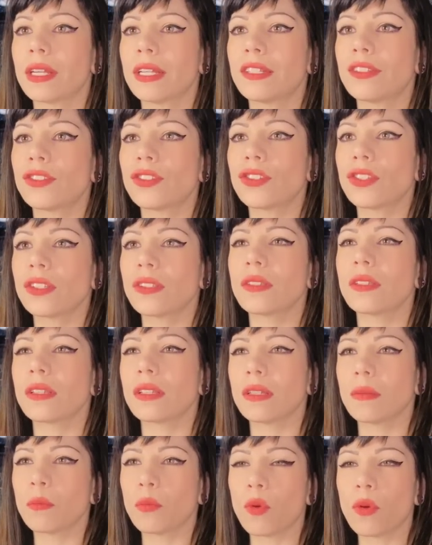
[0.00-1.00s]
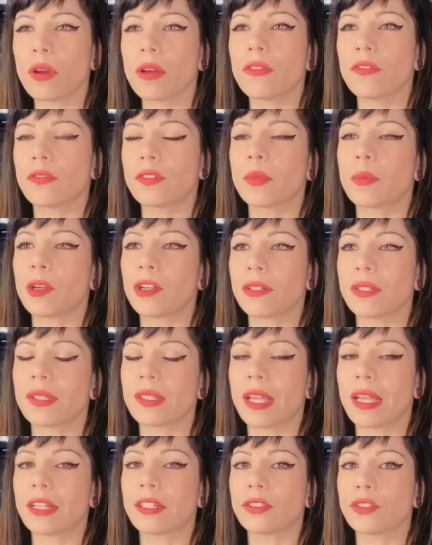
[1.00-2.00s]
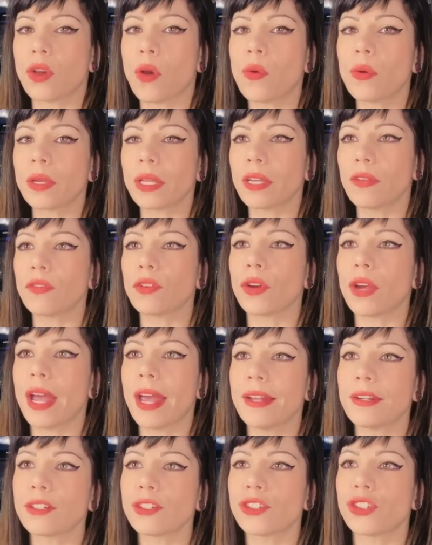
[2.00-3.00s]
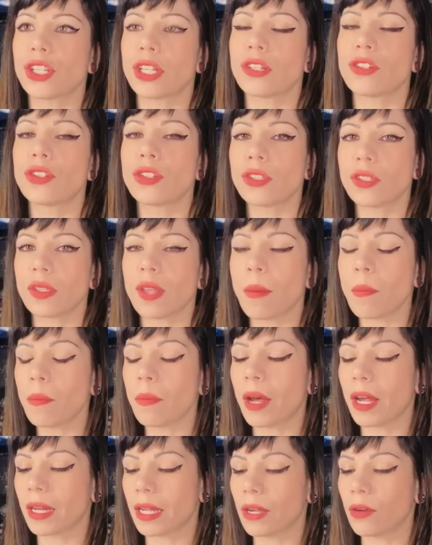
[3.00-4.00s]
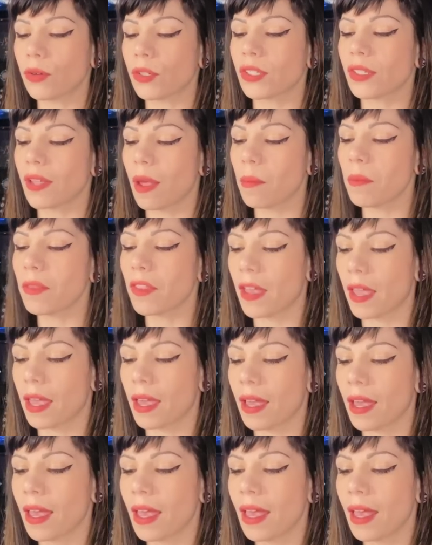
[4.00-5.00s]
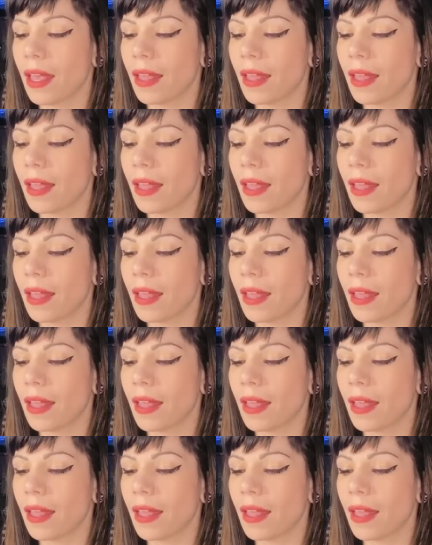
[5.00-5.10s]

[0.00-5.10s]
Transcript: it's just more of spirit saying don't give your energy to somebody or something